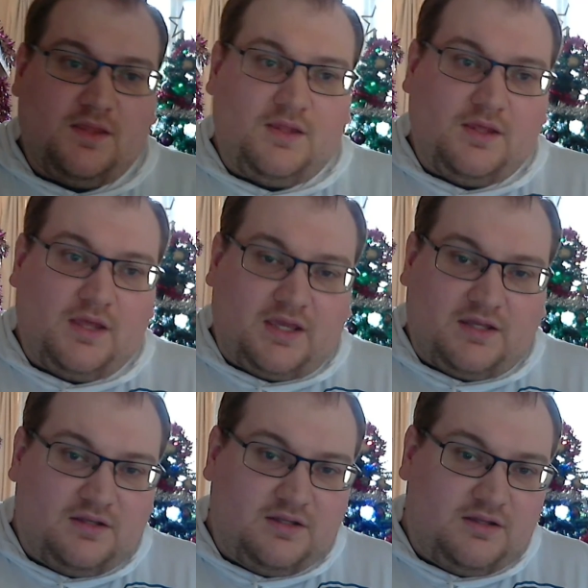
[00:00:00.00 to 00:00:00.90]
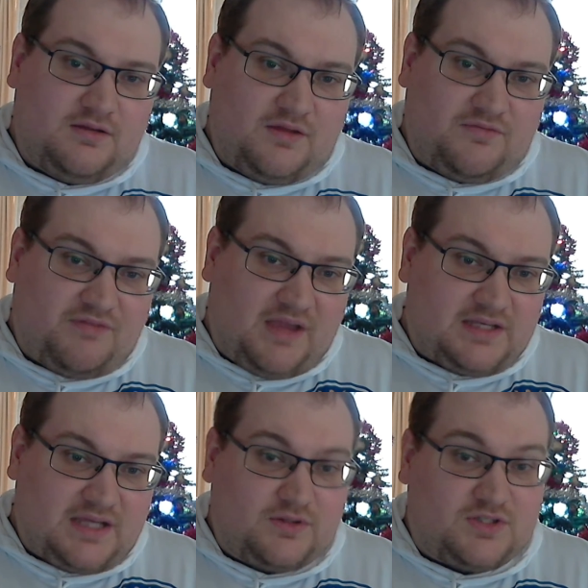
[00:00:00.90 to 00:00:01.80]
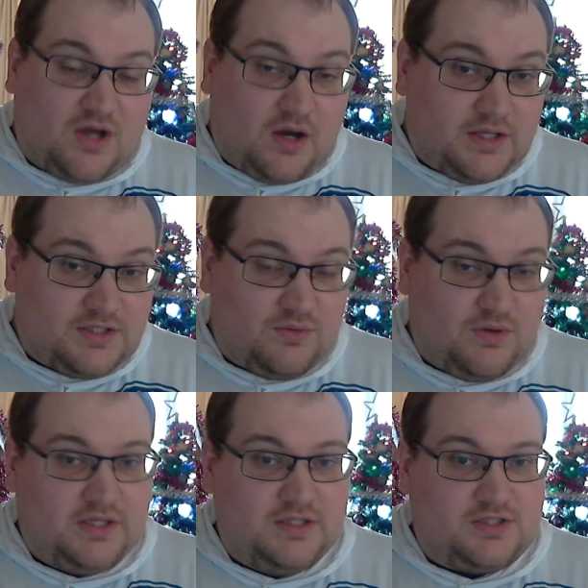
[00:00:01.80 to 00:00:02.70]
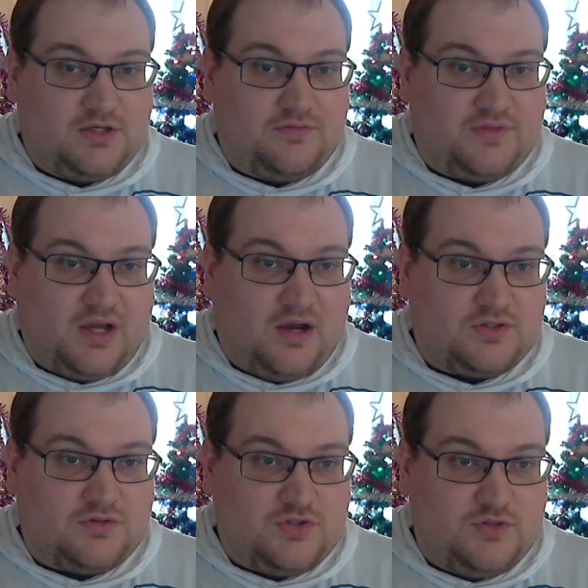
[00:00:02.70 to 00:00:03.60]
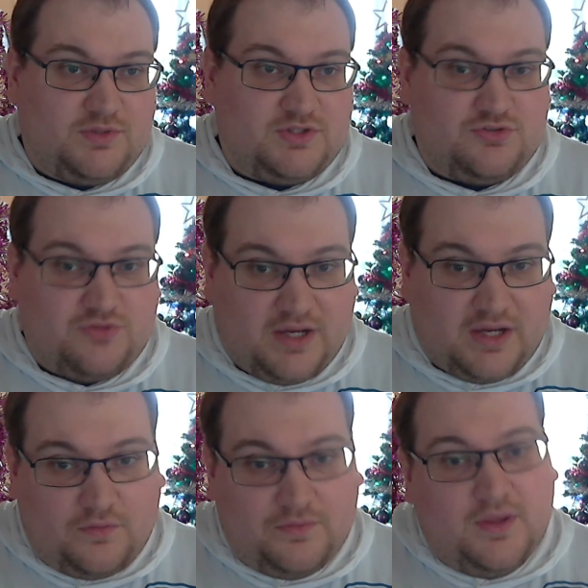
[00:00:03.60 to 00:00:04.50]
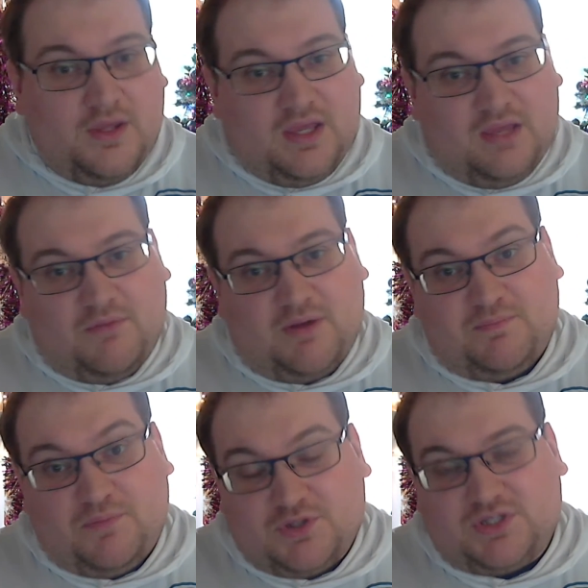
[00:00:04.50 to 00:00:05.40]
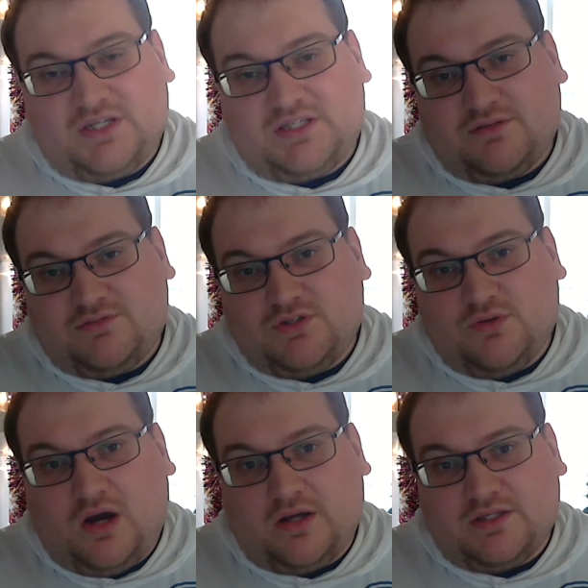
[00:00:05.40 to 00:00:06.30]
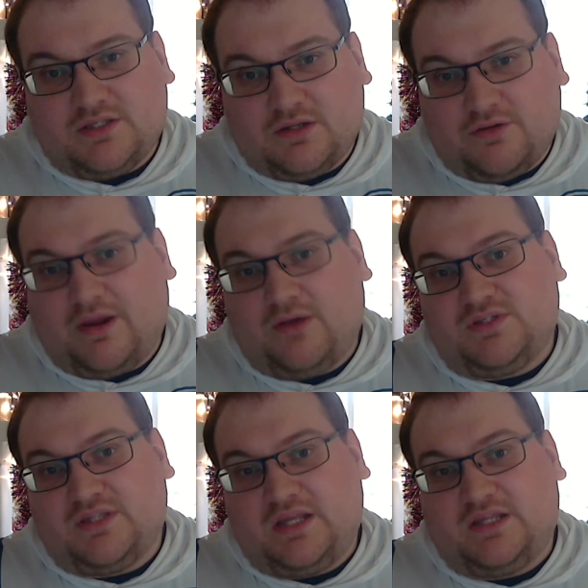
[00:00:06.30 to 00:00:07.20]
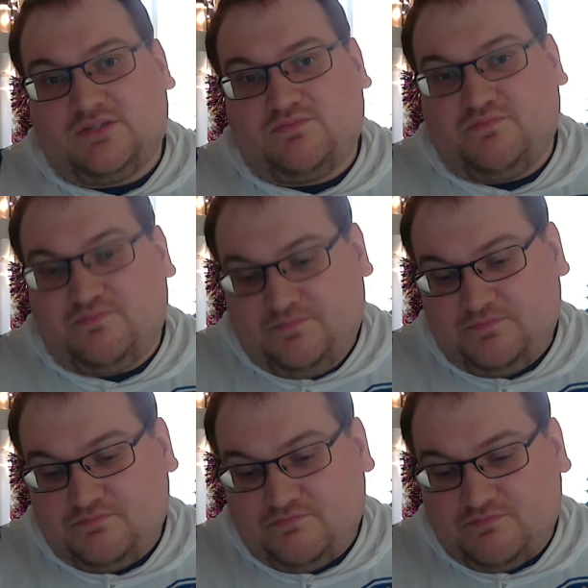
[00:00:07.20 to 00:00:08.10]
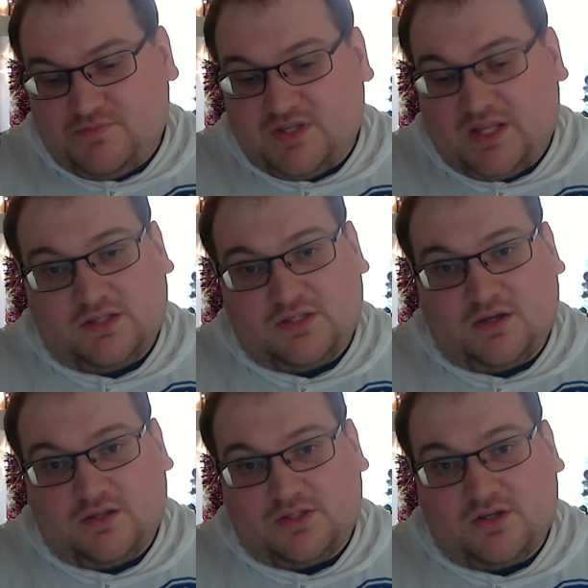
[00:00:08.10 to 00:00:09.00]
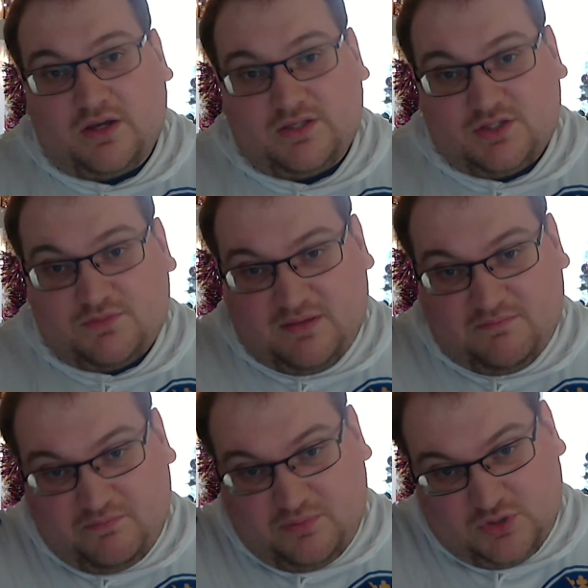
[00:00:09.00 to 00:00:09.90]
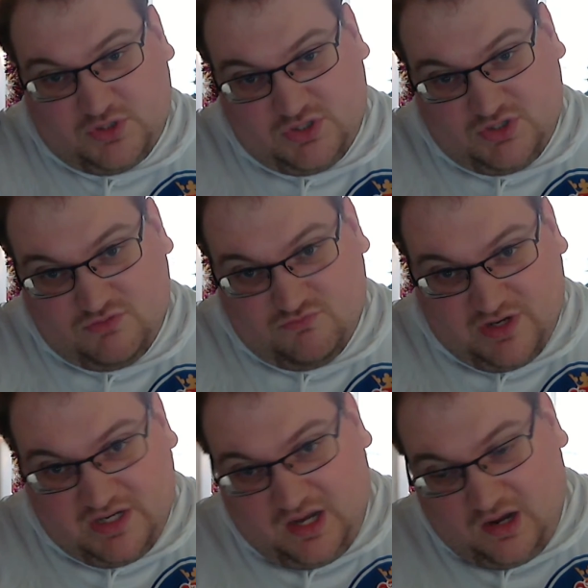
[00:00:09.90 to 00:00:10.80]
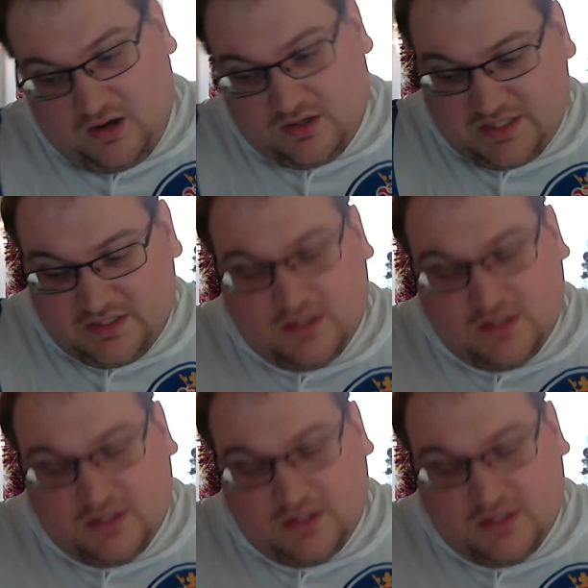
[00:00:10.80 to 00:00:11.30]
It can affect how the tyres are working, so if the car's got too much drag on, it might be pushing itself too hard into the ground, so then it's so then the tyres are just being pushed really hard in